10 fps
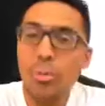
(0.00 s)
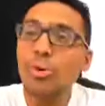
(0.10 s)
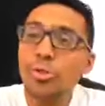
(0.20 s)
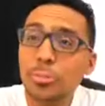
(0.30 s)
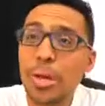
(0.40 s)

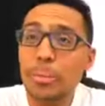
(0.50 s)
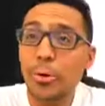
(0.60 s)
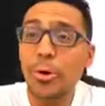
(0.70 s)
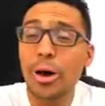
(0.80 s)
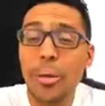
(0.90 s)
Most
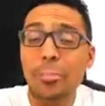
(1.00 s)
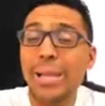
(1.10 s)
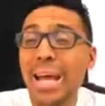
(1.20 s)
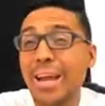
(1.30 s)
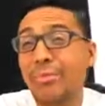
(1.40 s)
people
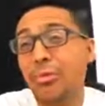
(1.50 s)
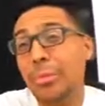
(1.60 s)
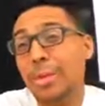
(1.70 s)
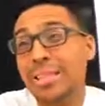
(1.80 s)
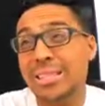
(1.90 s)
plan
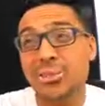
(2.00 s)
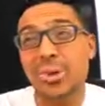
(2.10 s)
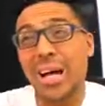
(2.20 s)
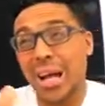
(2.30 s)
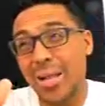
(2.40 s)
for business.
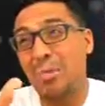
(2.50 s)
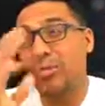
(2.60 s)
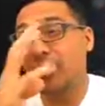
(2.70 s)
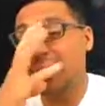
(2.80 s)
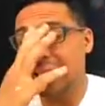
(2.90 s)
Well, let me
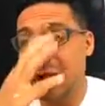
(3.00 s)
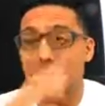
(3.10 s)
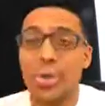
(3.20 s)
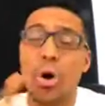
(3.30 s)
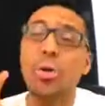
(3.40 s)
rephrase that.